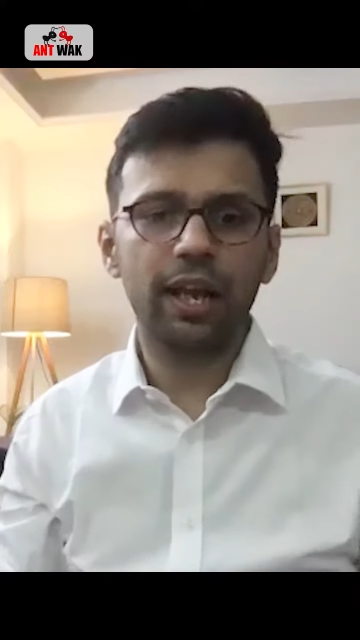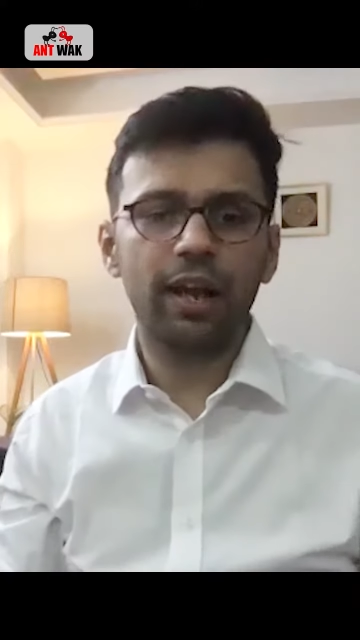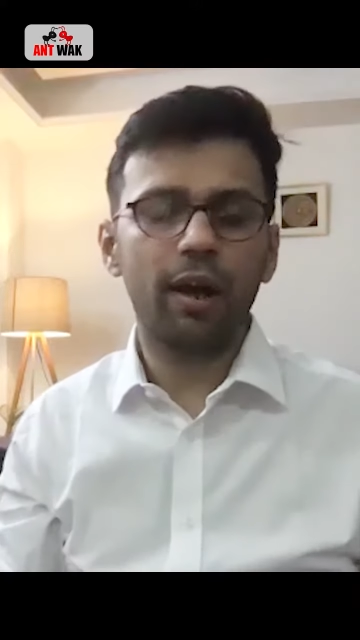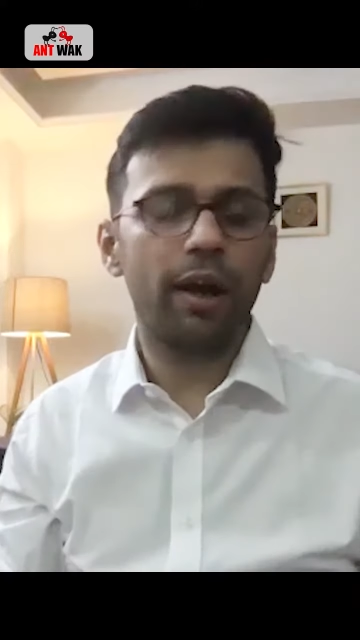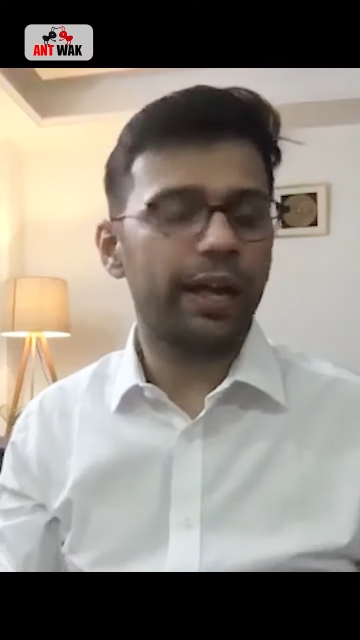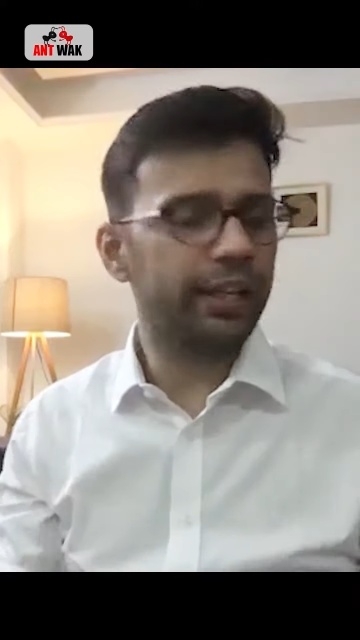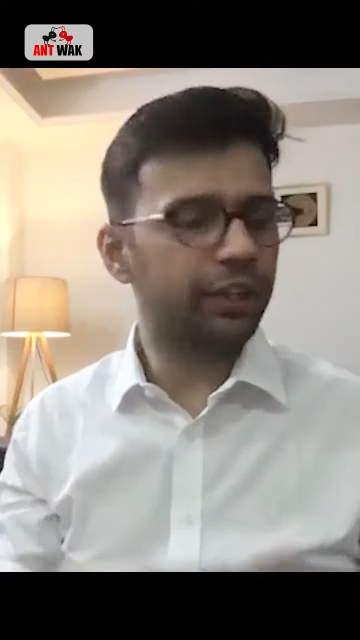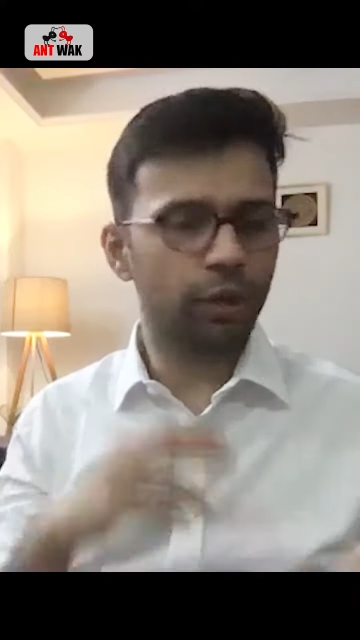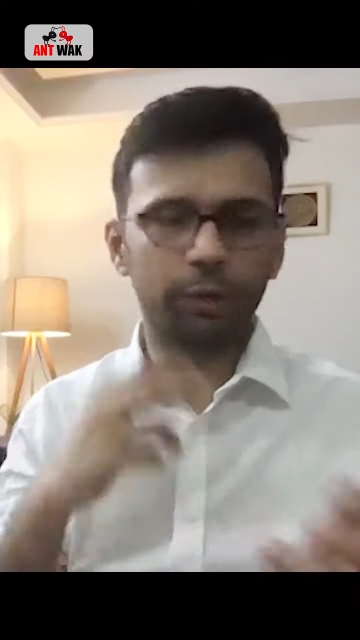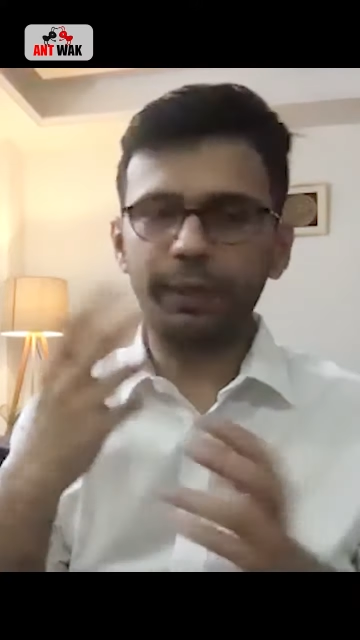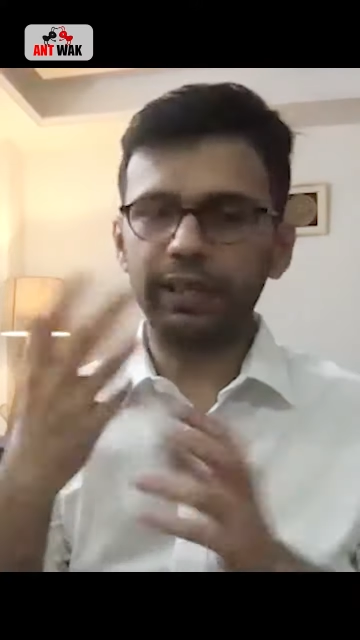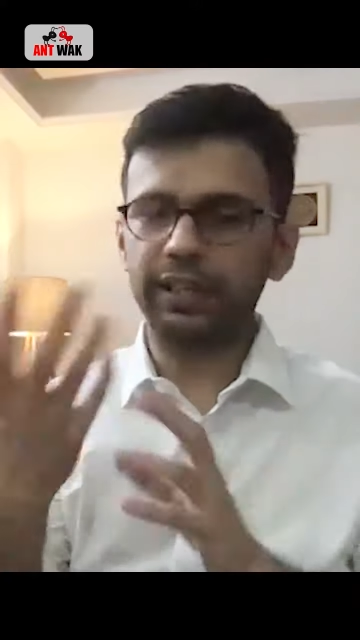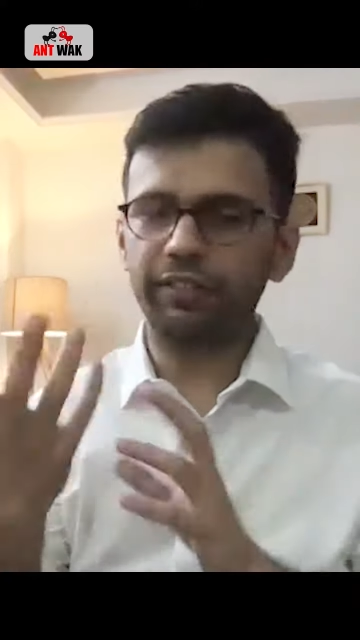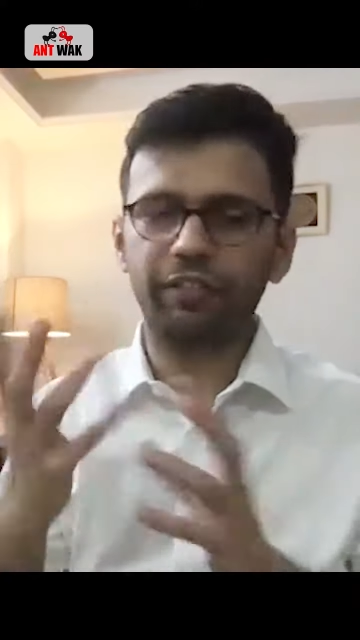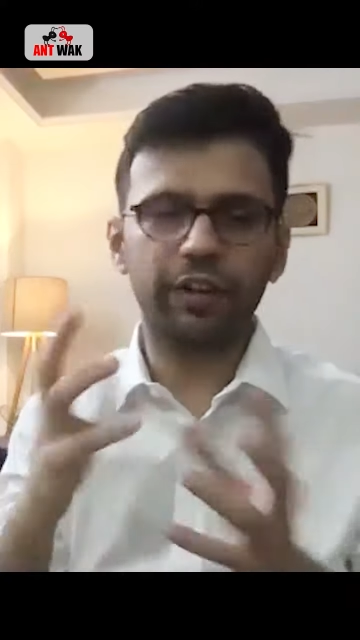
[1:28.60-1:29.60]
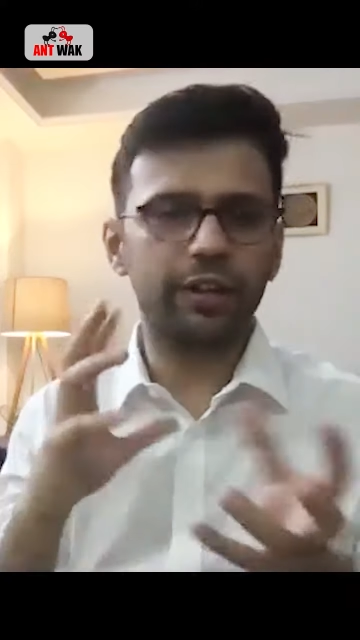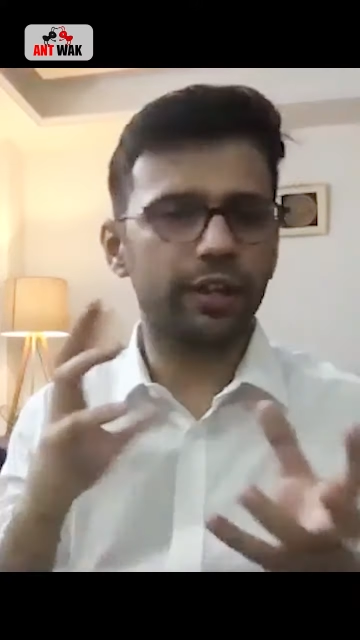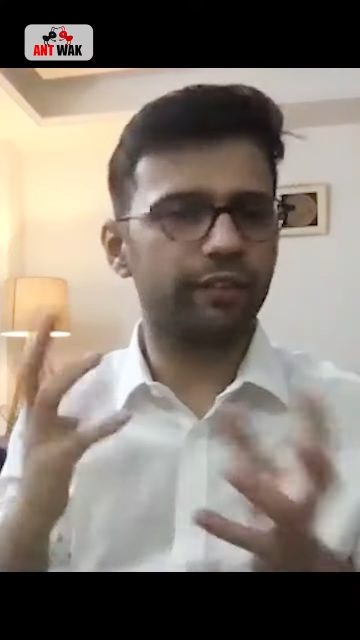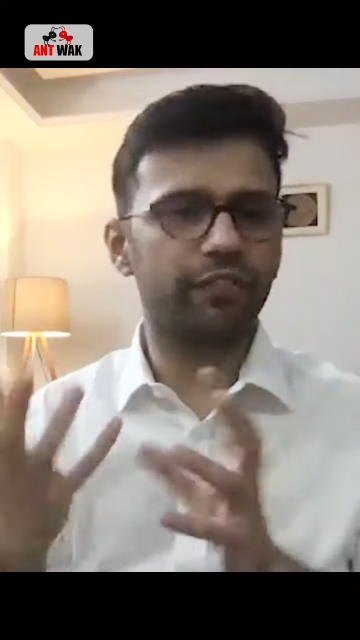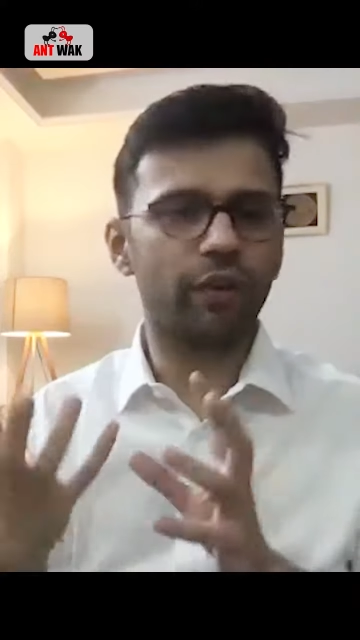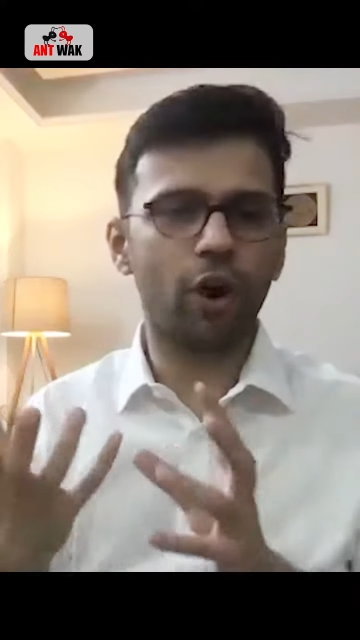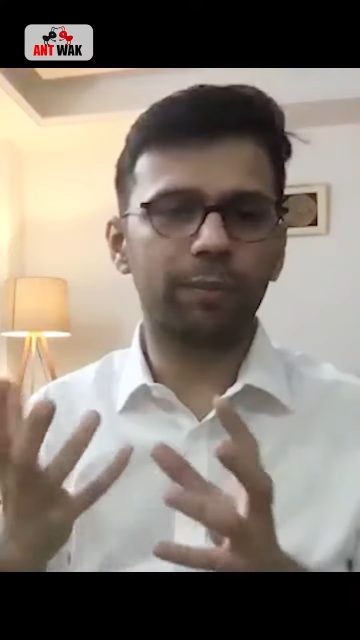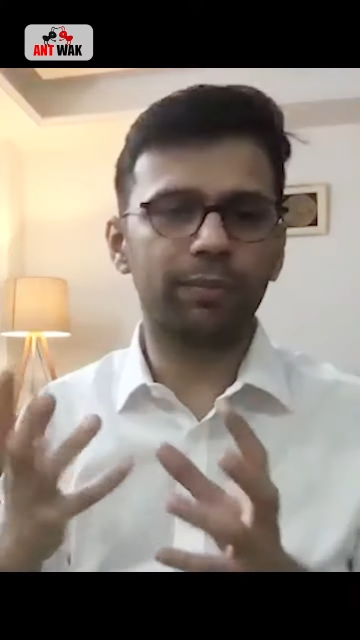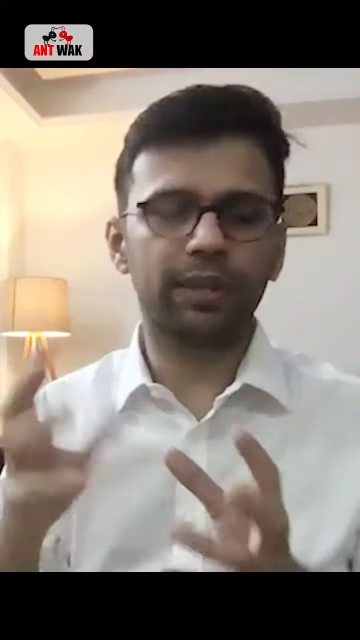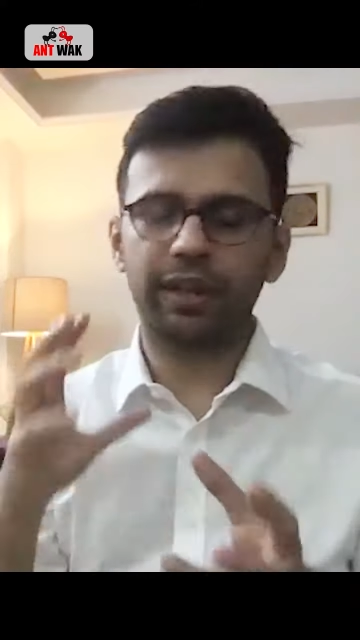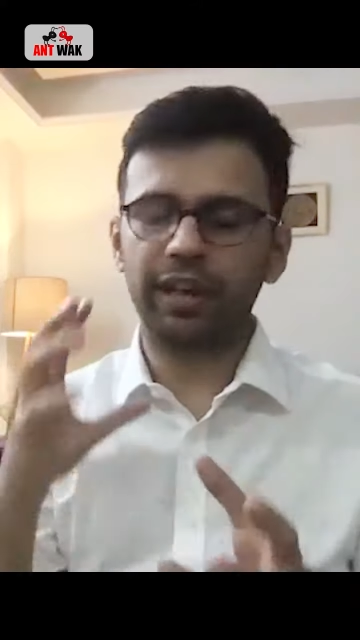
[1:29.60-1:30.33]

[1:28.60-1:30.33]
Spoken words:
It could be different in form.